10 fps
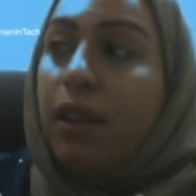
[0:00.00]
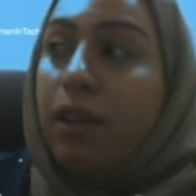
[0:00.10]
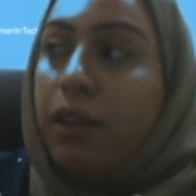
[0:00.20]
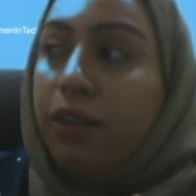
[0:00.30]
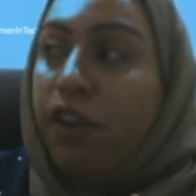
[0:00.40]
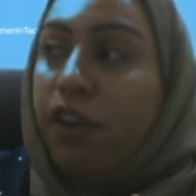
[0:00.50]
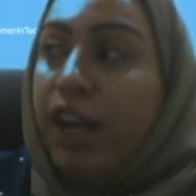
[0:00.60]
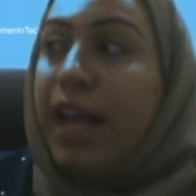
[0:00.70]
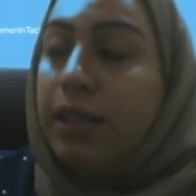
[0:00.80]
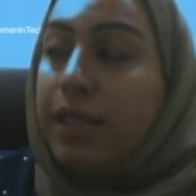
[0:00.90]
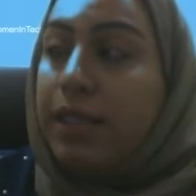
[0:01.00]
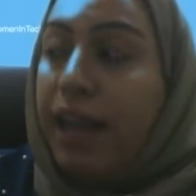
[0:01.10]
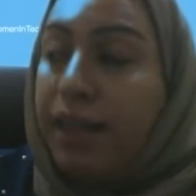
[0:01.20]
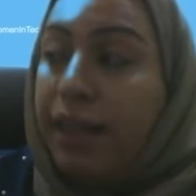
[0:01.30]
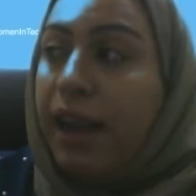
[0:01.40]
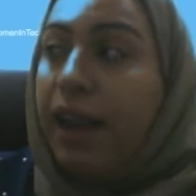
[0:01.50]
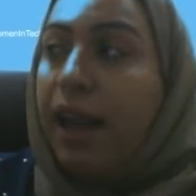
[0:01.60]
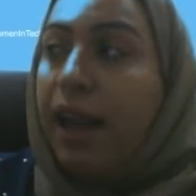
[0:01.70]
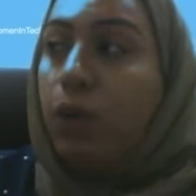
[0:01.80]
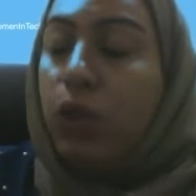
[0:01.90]
the finance and the
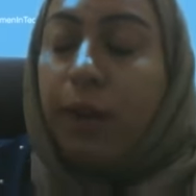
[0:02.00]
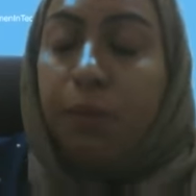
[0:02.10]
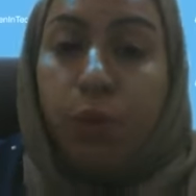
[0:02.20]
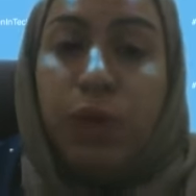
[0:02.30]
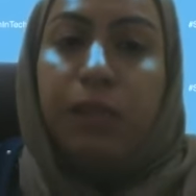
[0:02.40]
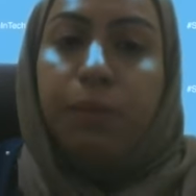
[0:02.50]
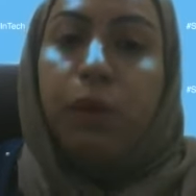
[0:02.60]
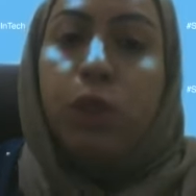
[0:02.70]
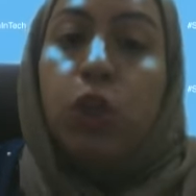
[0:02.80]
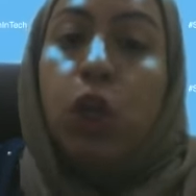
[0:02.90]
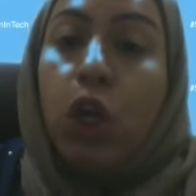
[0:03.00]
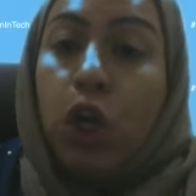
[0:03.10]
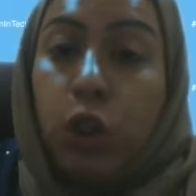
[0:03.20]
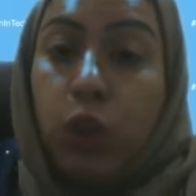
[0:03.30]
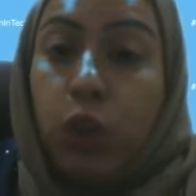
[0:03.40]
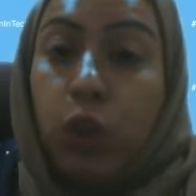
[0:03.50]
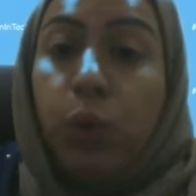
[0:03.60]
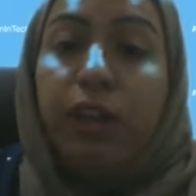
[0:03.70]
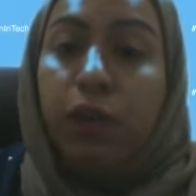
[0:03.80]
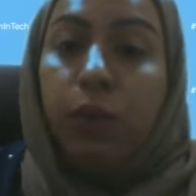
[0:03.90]
accounting principles do
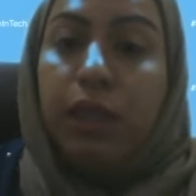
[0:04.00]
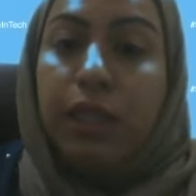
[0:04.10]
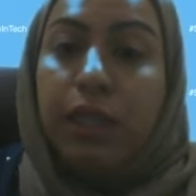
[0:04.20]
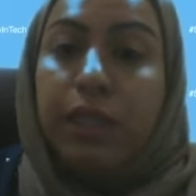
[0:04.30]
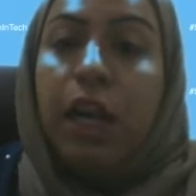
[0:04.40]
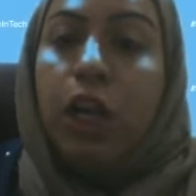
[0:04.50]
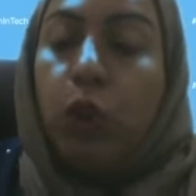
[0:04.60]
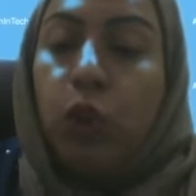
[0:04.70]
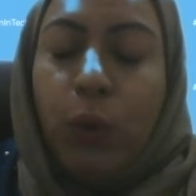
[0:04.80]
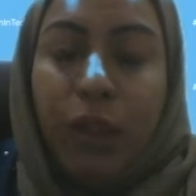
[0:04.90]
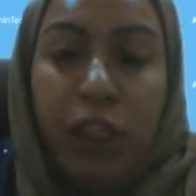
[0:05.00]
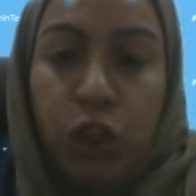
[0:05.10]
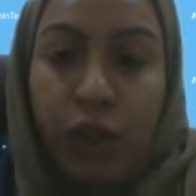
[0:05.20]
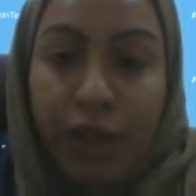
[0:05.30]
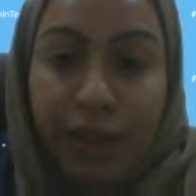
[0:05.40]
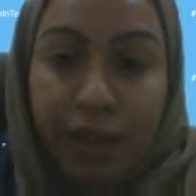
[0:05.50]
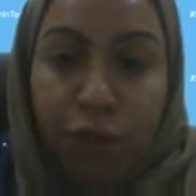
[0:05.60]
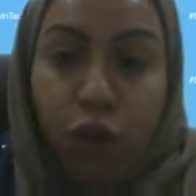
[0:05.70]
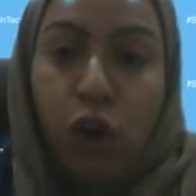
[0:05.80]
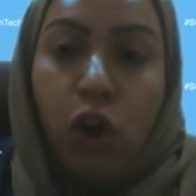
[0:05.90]
give you this. You don't need to have the
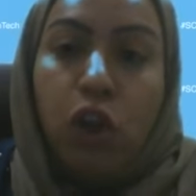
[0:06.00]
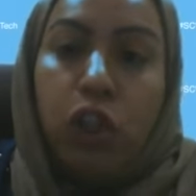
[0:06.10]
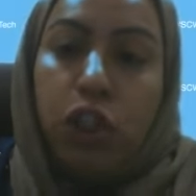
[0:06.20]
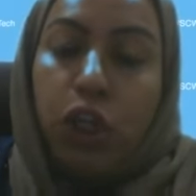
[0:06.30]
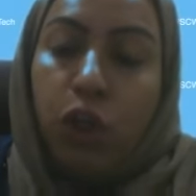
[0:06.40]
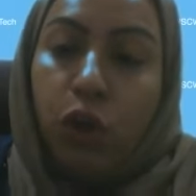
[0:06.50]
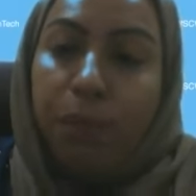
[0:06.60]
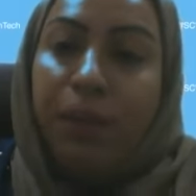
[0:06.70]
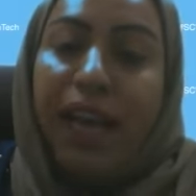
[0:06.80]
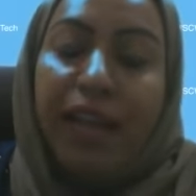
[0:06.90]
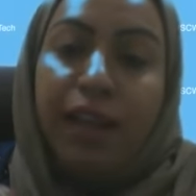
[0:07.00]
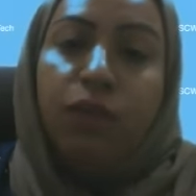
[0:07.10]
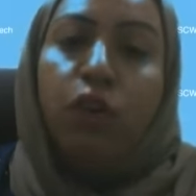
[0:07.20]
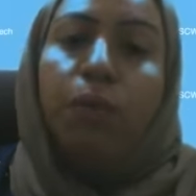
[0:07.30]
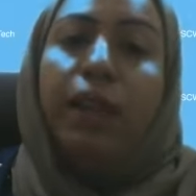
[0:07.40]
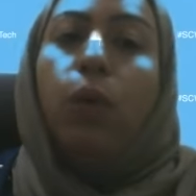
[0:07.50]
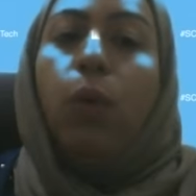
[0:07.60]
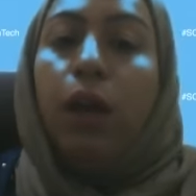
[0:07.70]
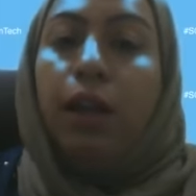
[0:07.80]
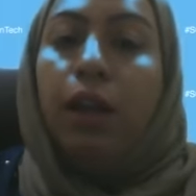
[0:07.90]
full cost in your P&L from day
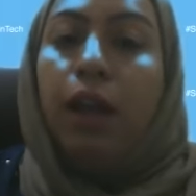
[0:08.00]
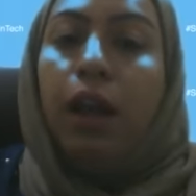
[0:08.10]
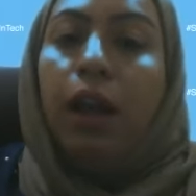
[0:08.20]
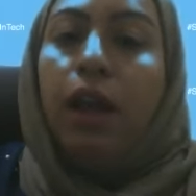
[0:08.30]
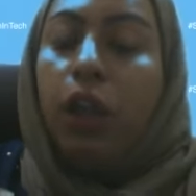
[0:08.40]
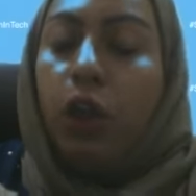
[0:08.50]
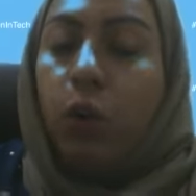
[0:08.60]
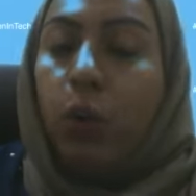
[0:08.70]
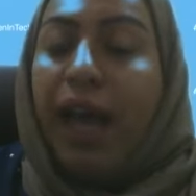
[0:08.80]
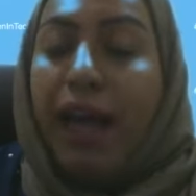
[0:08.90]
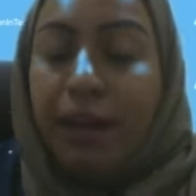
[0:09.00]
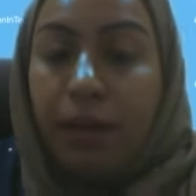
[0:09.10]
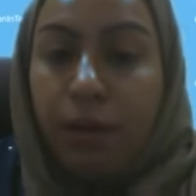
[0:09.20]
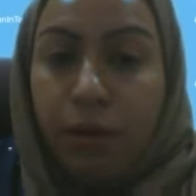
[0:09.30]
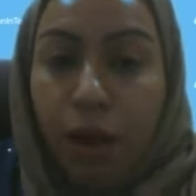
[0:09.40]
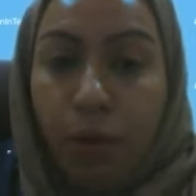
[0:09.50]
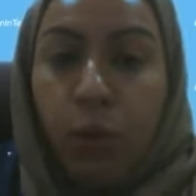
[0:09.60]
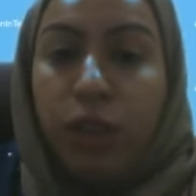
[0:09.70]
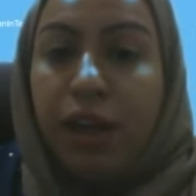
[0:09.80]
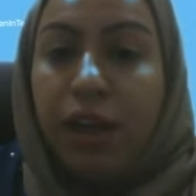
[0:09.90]
one. You can
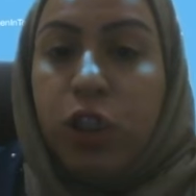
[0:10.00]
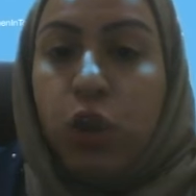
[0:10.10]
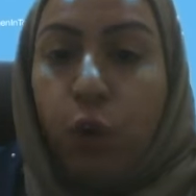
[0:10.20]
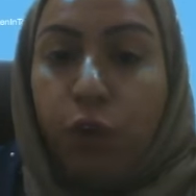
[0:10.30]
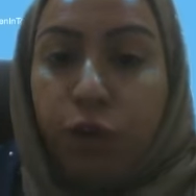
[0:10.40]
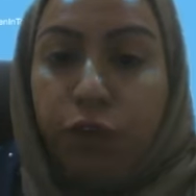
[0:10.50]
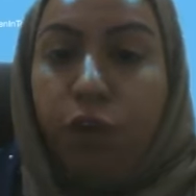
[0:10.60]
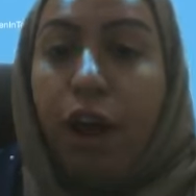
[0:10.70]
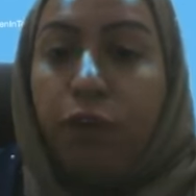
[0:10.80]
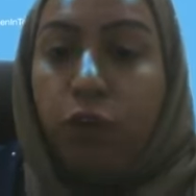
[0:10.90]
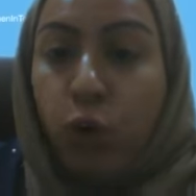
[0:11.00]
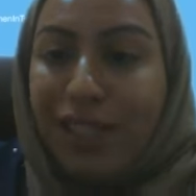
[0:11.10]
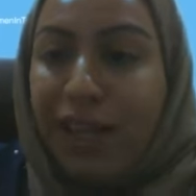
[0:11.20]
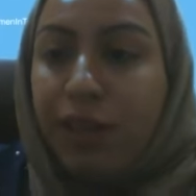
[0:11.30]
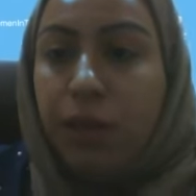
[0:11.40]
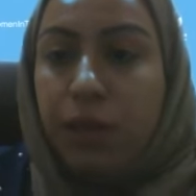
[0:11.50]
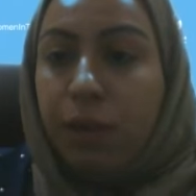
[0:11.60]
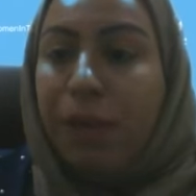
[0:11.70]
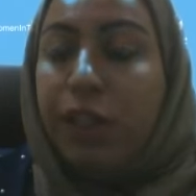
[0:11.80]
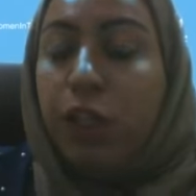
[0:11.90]
amortize it over 5 or 10 years,
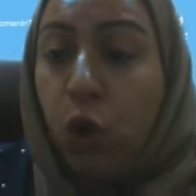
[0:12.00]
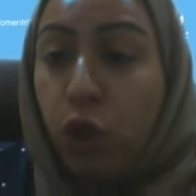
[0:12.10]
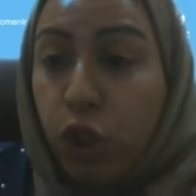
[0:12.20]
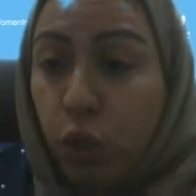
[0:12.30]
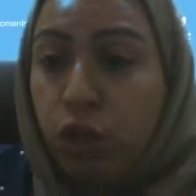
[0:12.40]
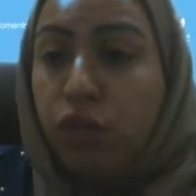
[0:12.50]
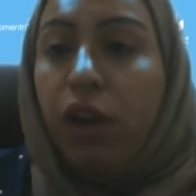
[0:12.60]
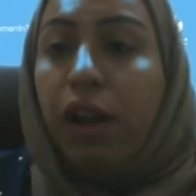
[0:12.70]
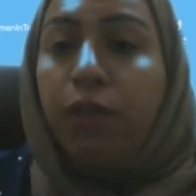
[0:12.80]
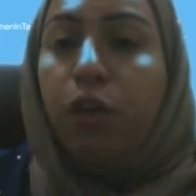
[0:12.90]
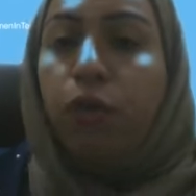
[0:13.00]
depending on the useful life